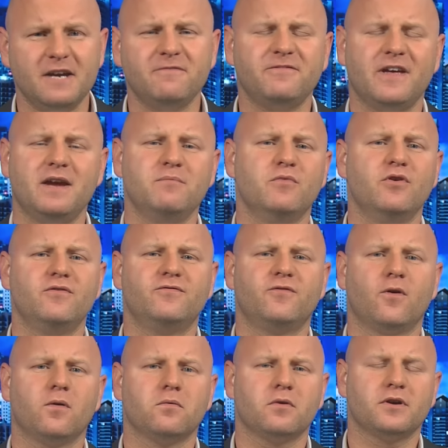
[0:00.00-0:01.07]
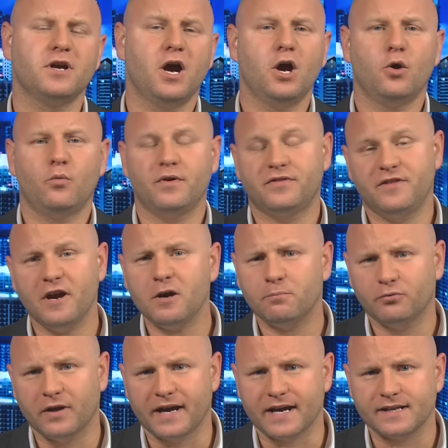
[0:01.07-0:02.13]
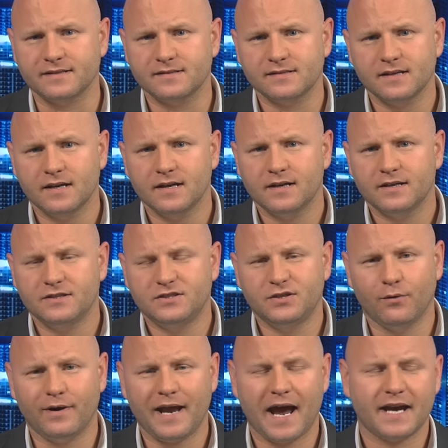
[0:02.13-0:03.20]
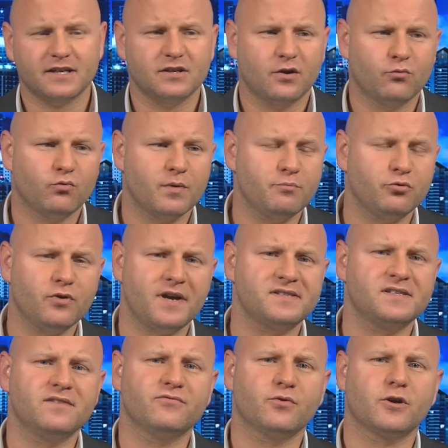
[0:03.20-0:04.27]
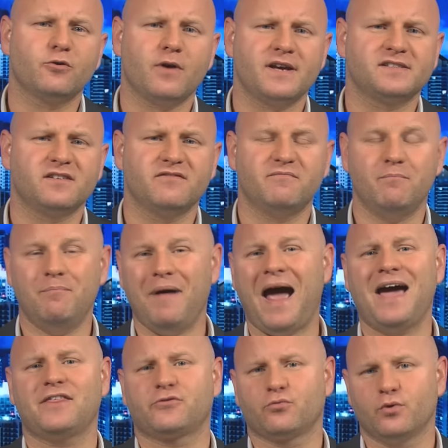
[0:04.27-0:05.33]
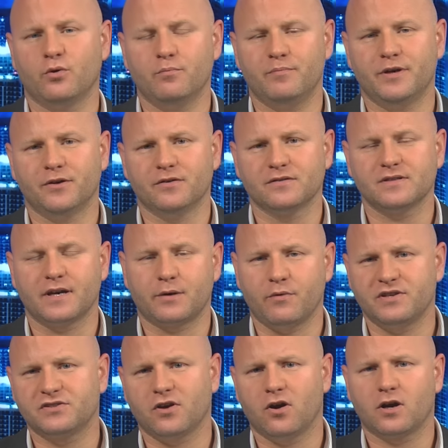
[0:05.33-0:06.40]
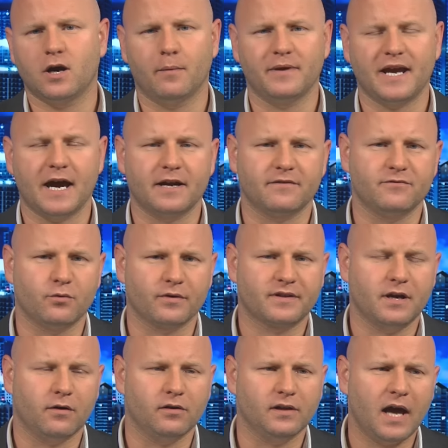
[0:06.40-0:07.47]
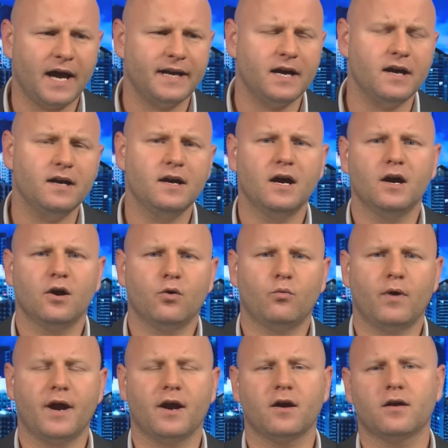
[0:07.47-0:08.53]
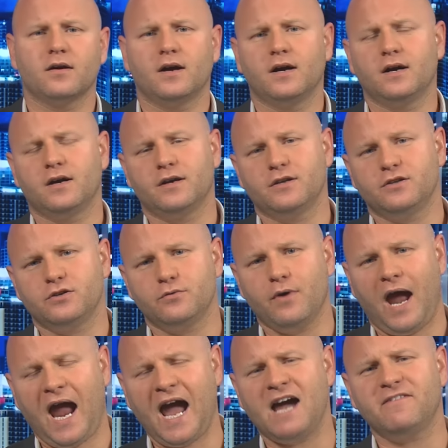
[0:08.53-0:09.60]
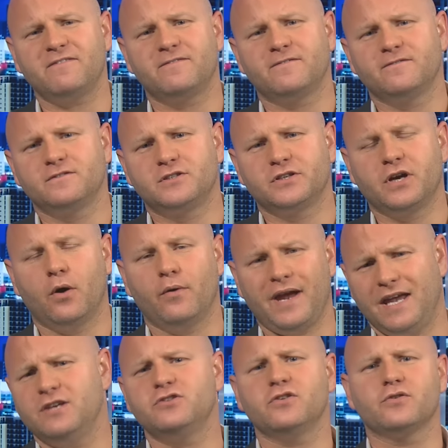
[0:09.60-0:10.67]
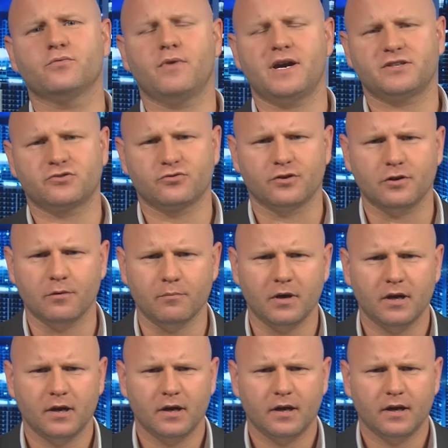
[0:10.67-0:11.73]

if they move forward with their plans to enact repressive, regressive bathroom bills like we saw coming out of North Carolina, where uh, you have to go into the restroom